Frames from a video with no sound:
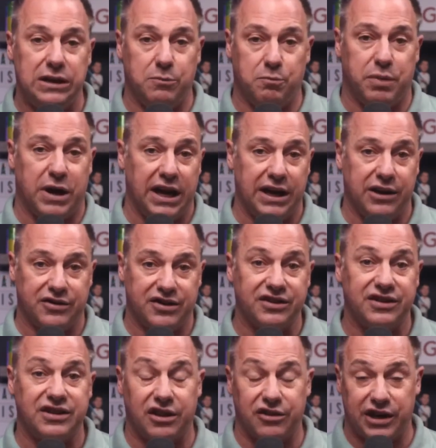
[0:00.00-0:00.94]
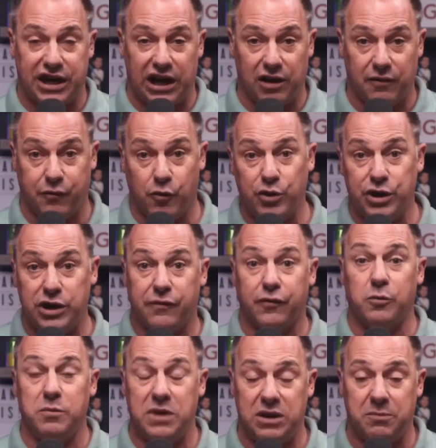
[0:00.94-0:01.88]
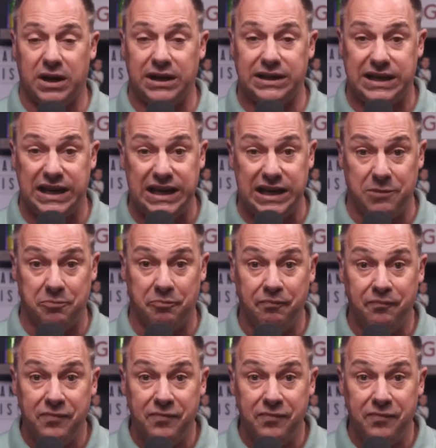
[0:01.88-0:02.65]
buyers in Southern California for me and my team